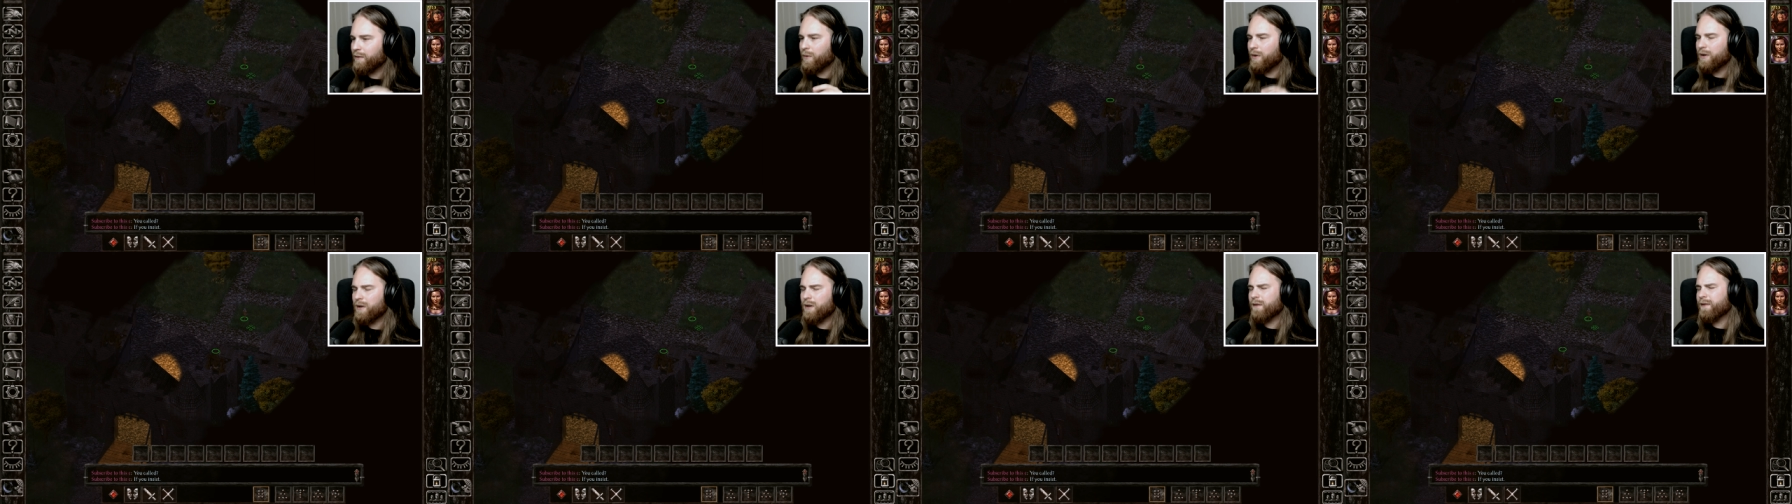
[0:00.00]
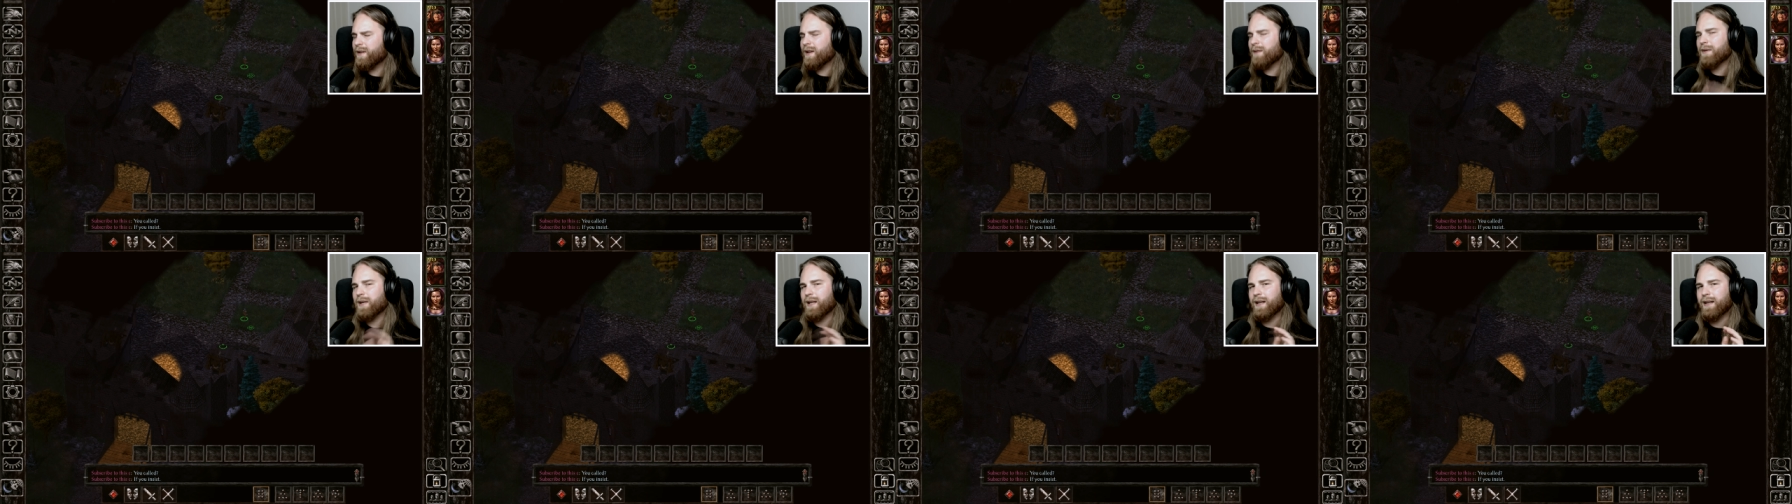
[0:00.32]
One of
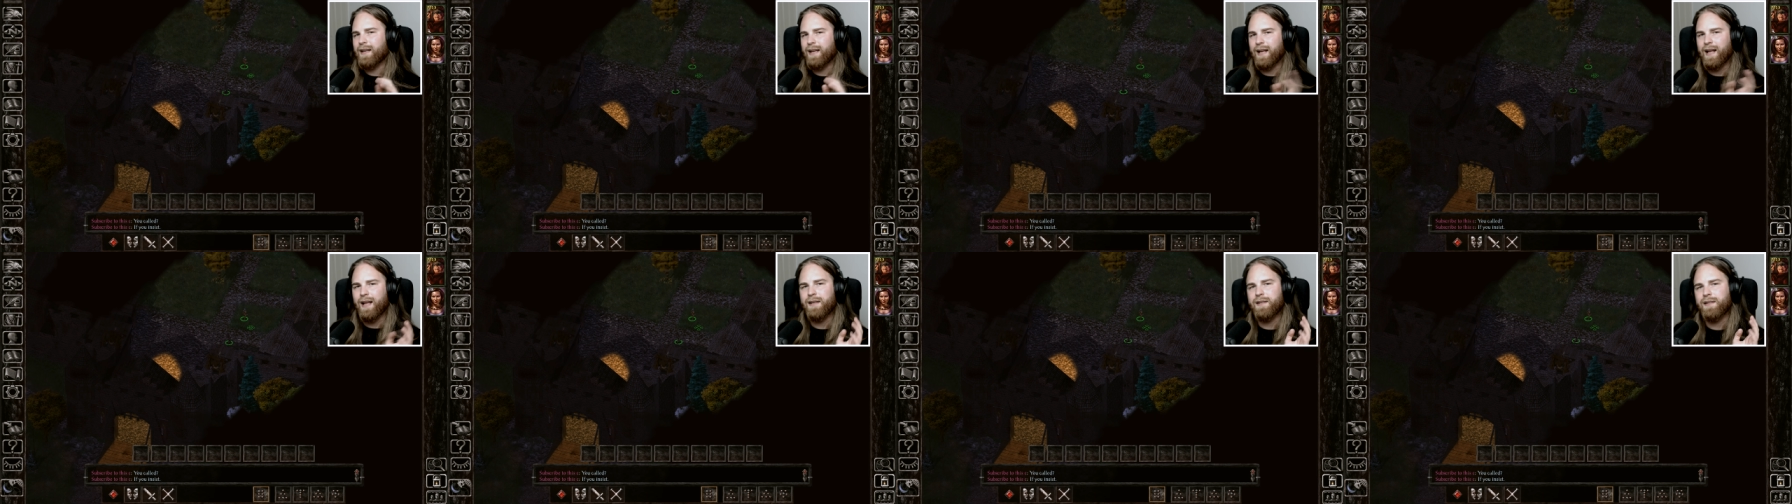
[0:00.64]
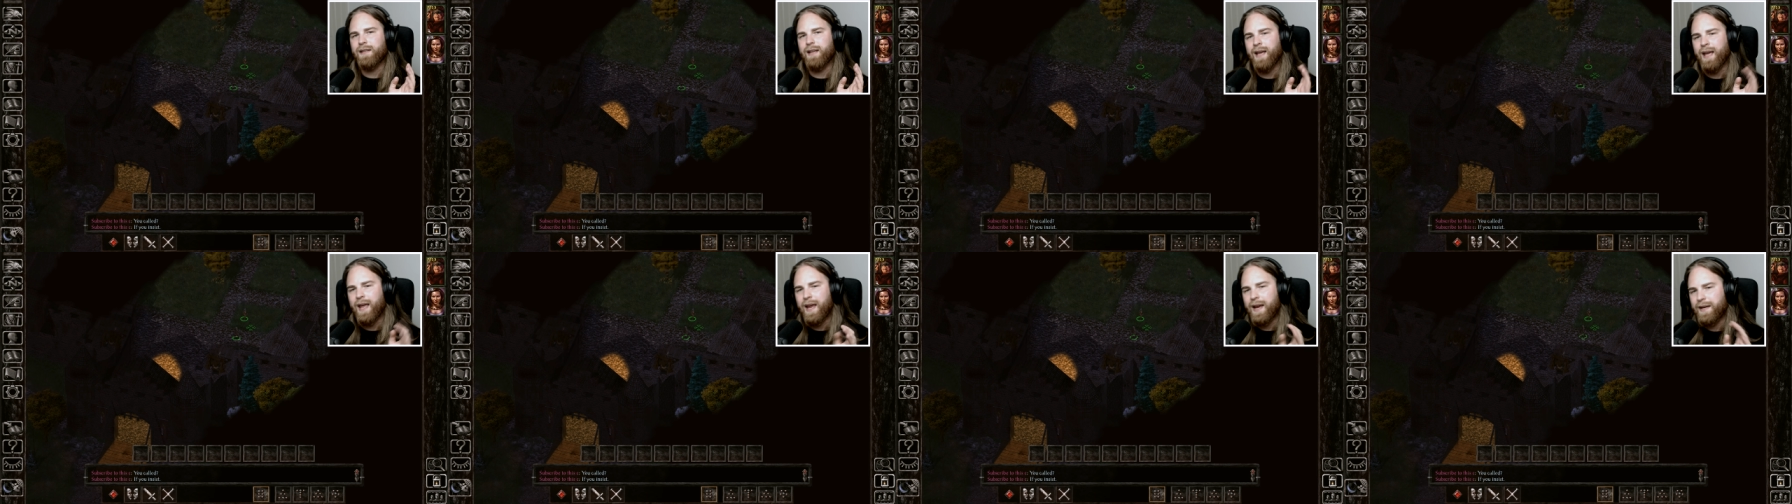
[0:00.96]
them can
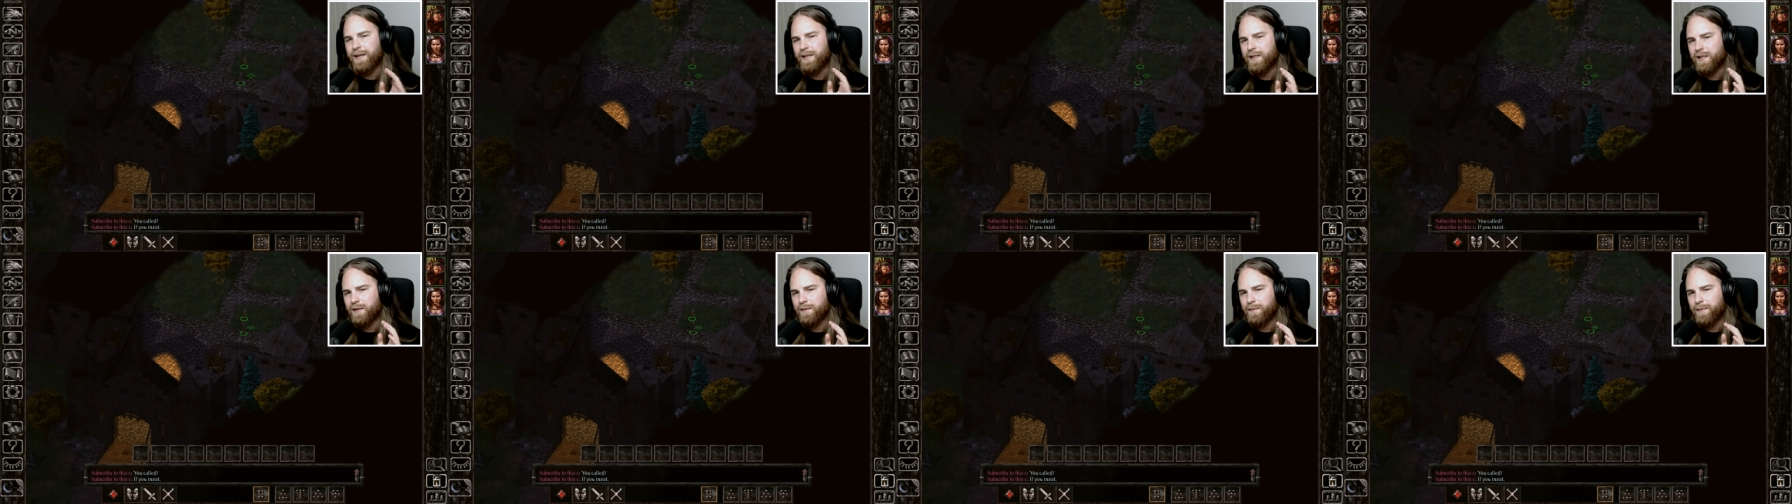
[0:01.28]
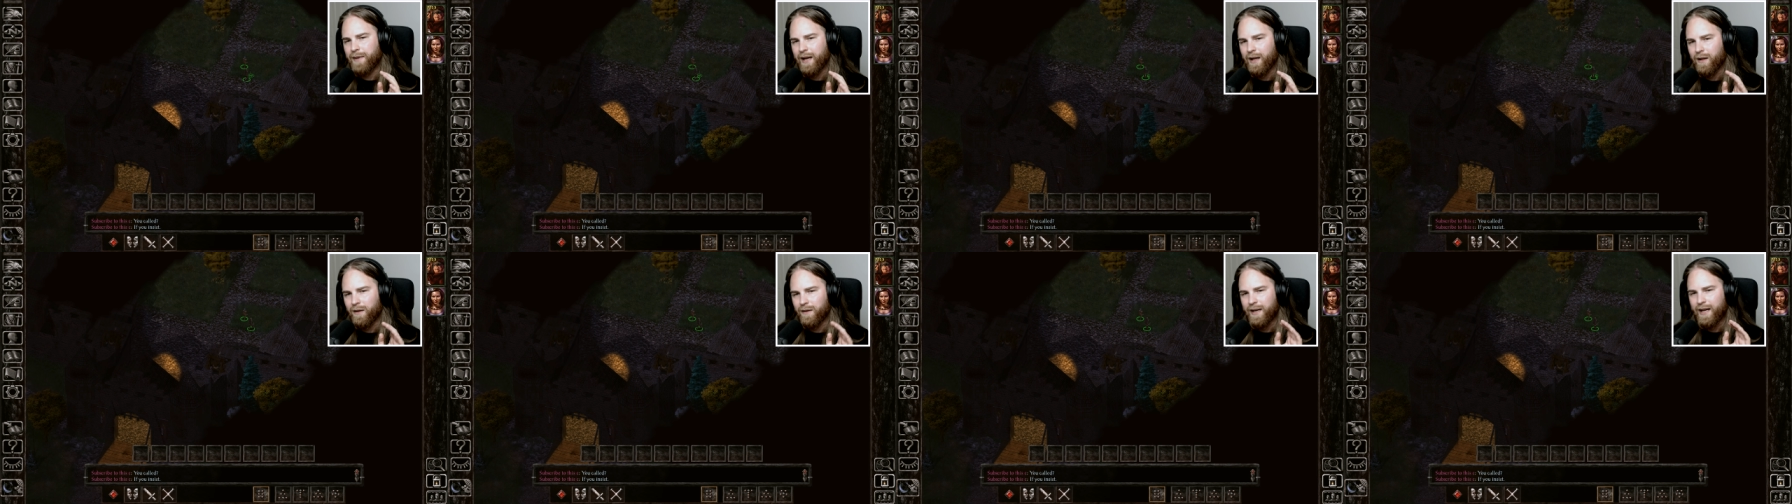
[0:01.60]
cast a haste
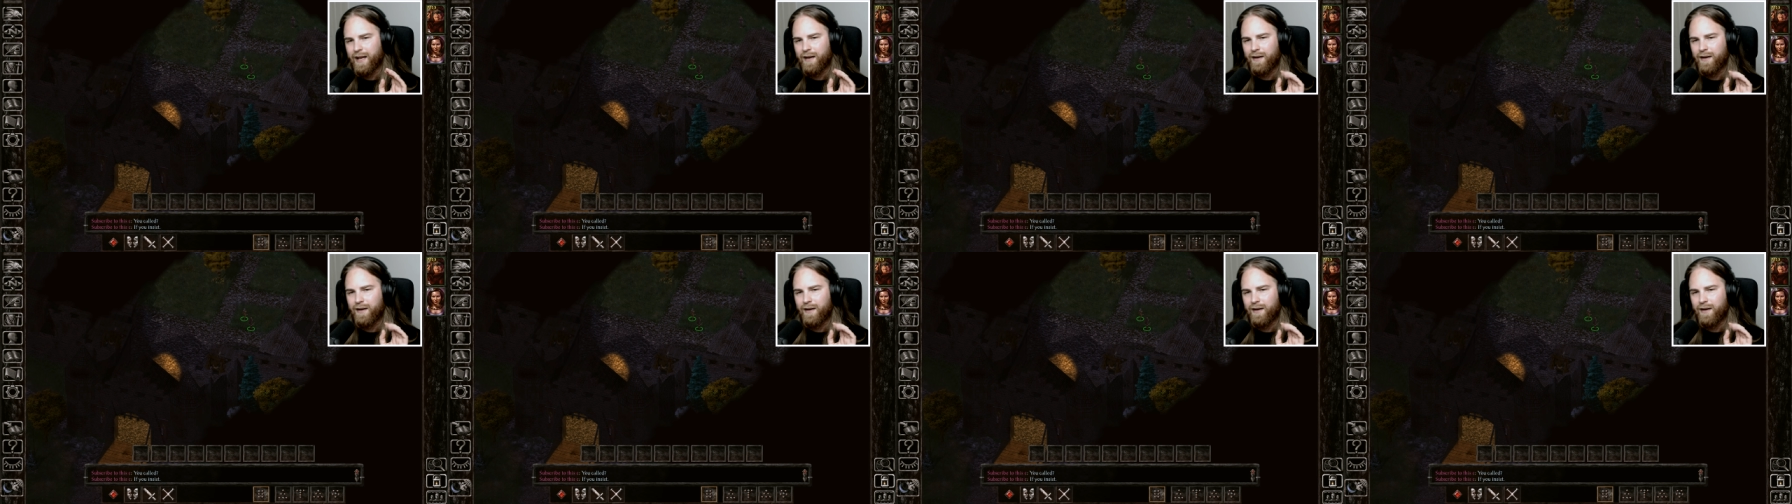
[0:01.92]
spell,